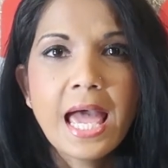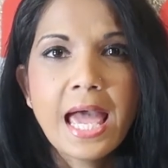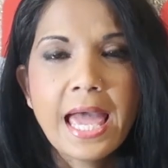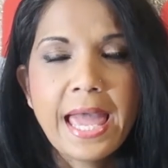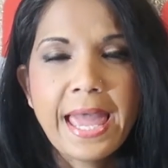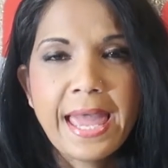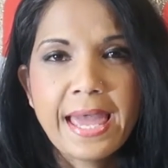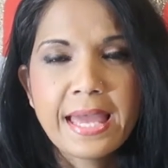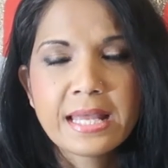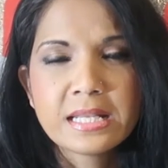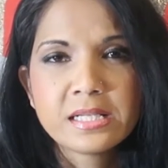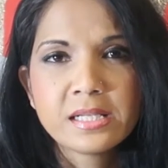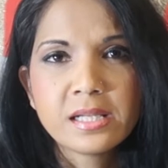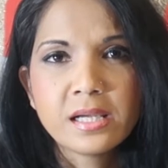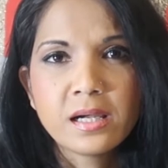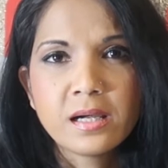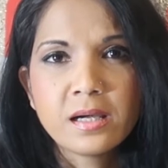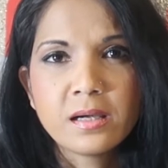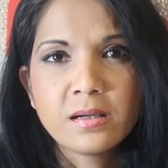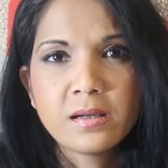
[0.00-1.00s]
and
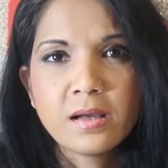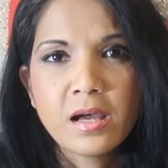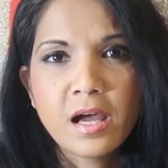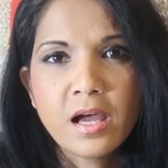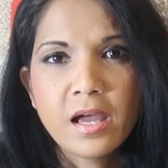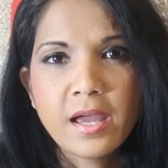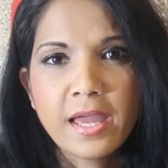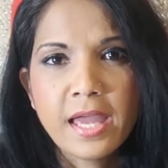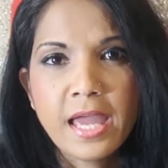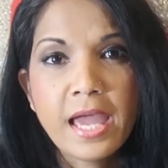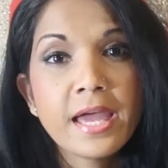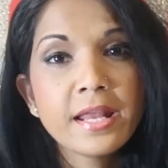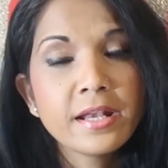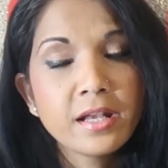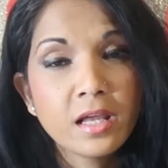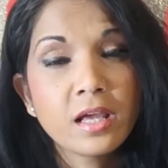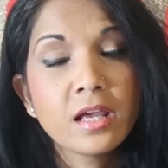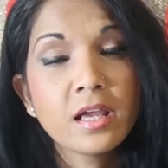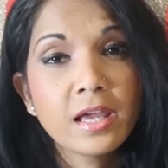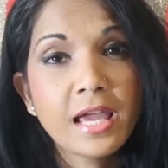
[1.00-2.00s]

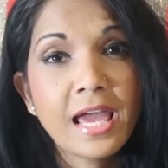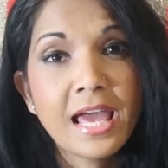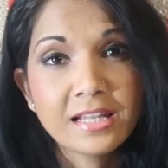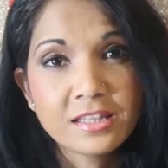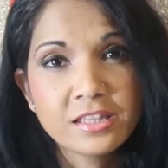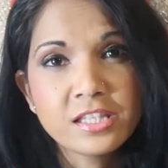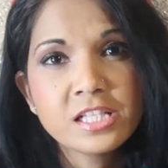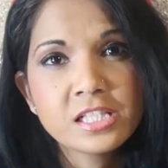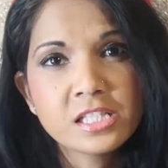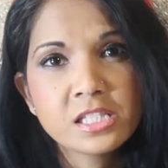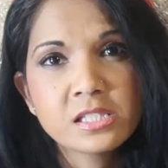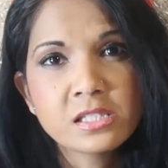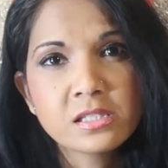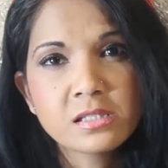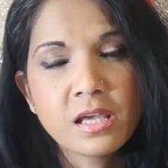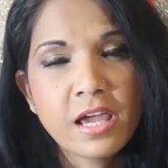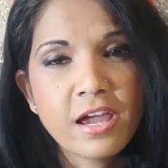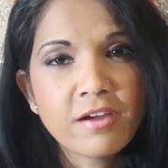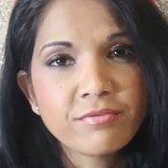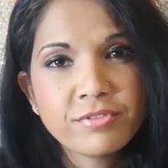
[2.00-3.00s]
at this,
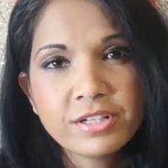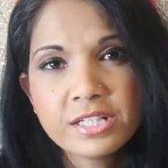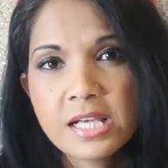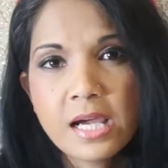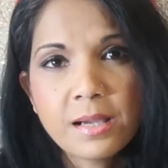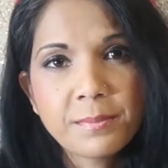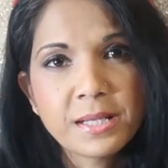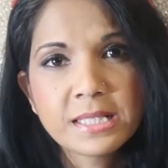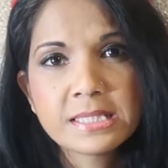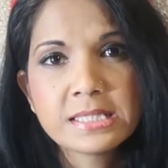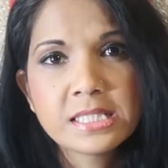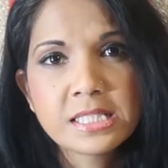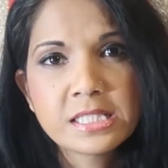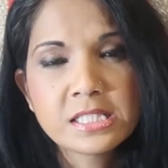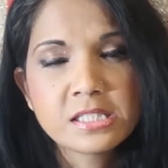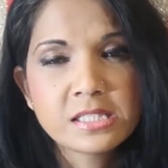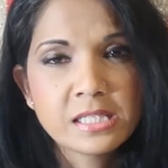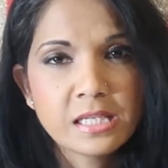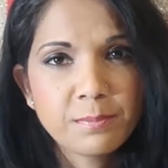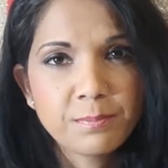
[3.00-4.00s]
every time I
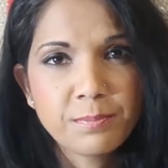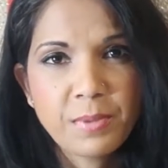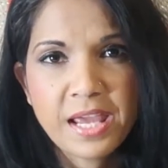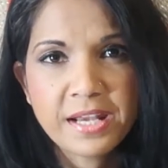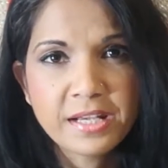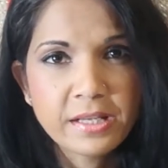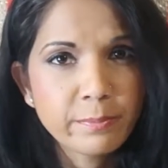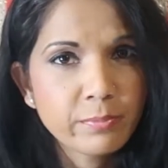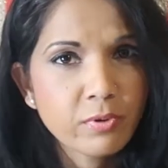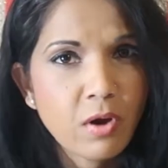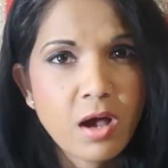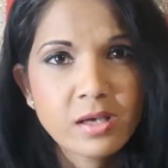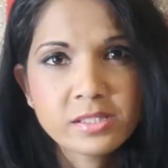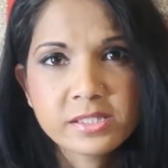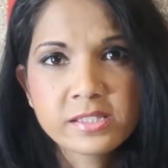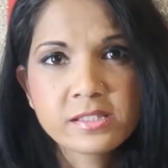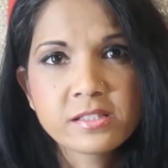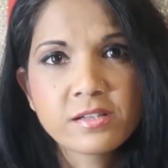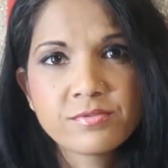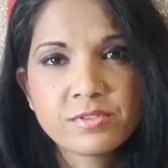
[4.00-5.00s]
did dip, any
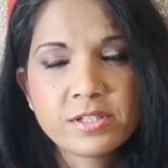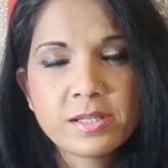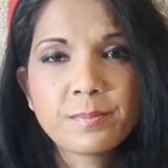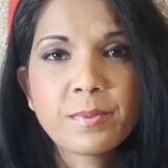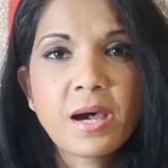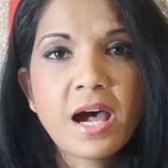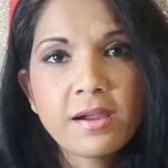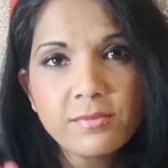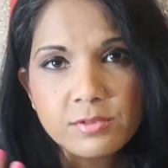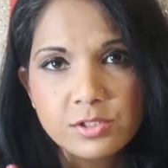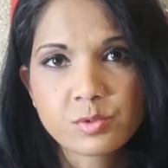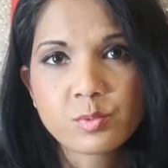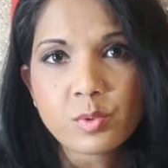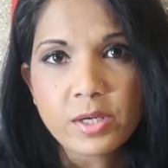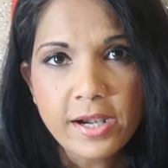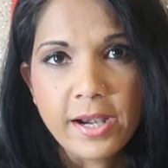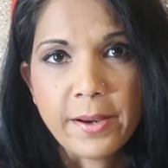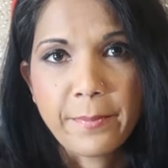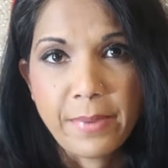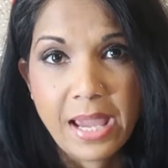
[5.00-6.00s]
process of dip, I was
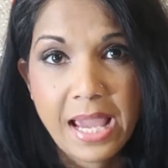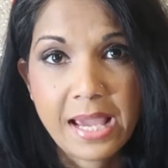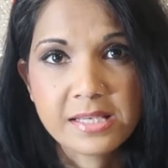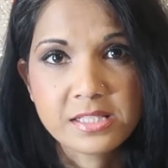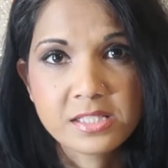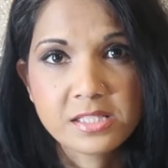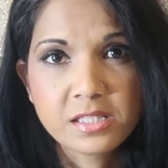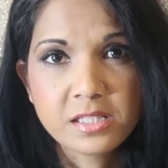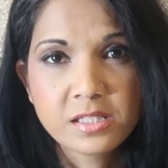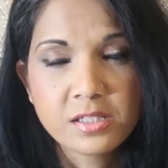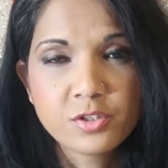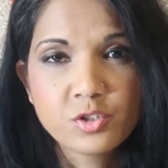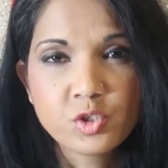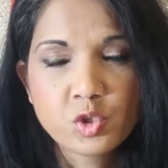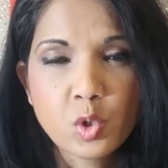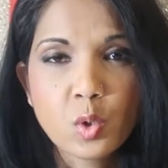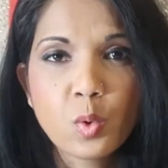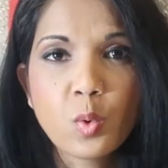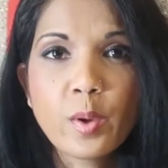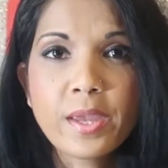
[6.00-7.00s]
wearing mask.
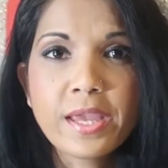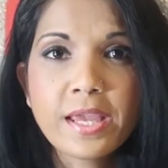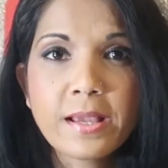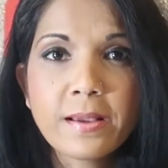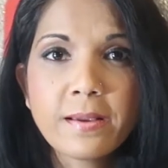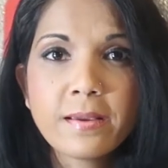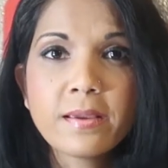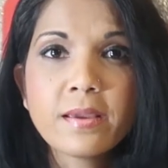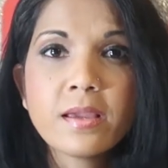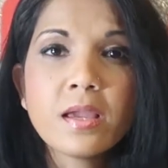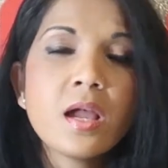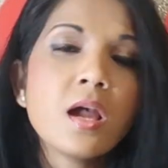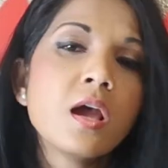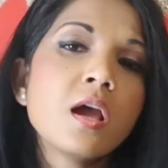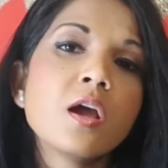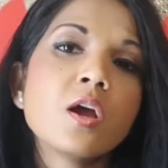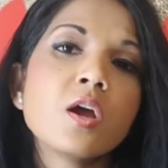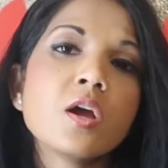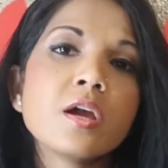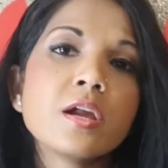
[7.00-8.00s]
So
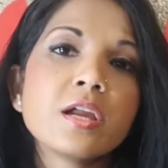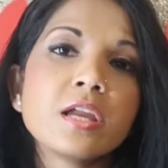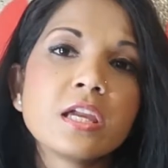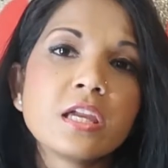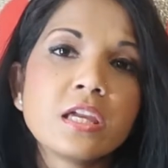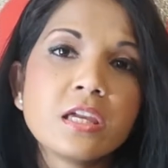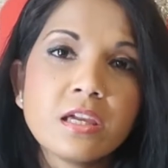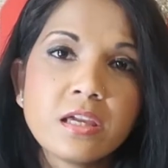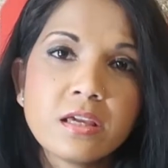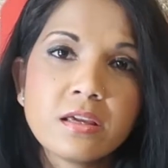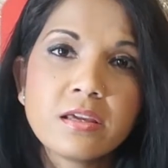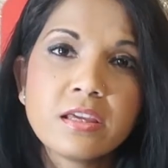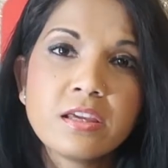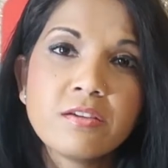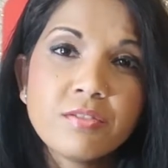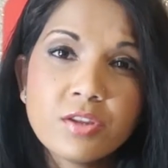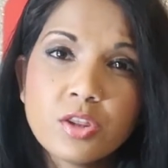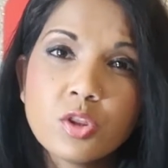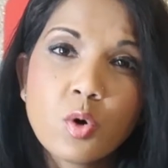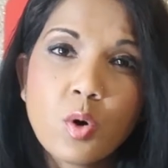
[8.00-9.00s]

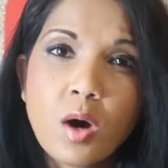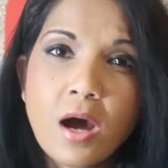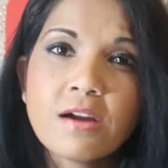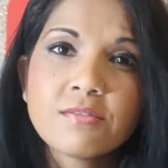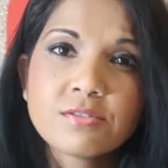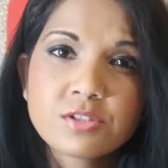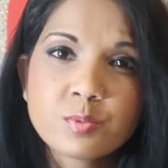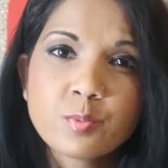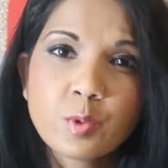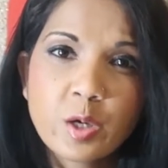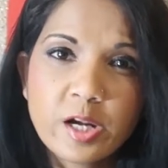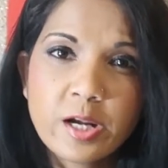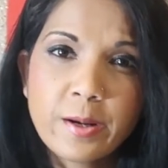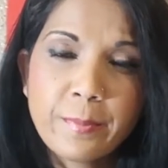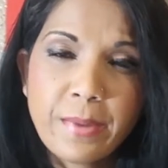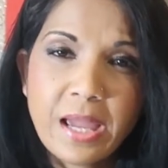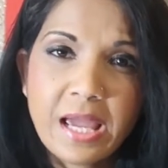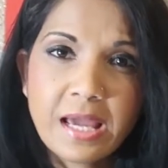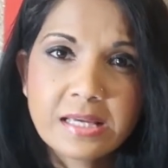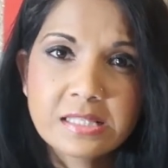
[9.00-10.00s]
even though I was
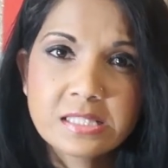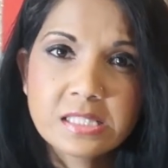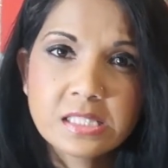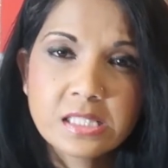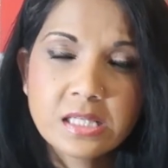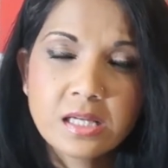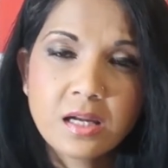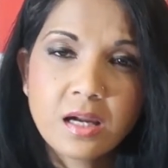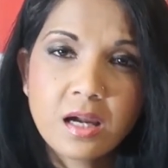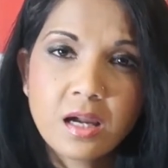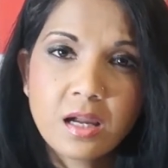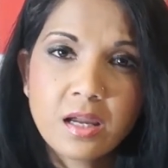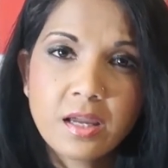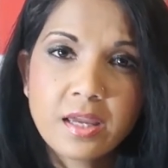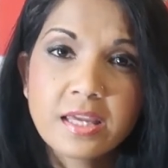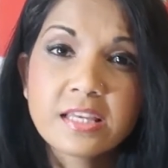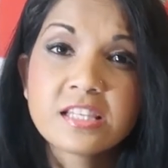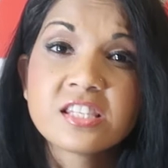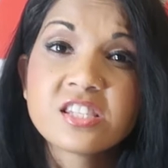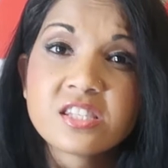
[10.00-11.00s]
wearing mask,
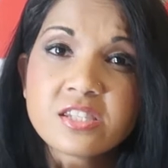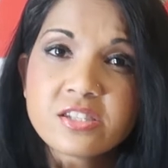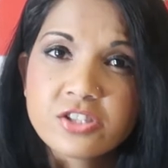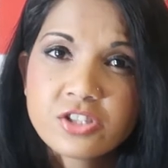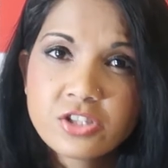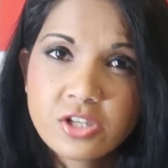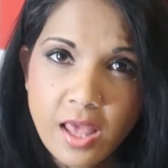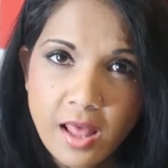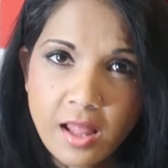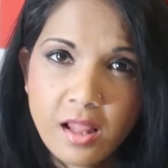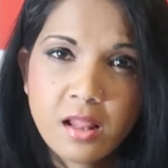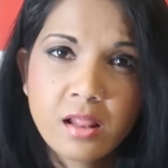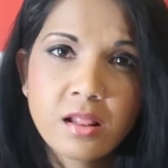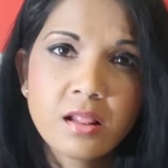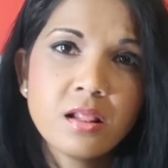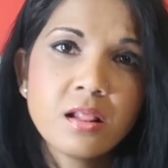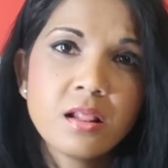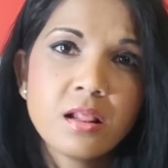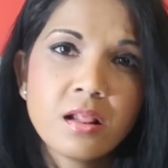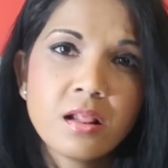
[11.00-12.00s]
it still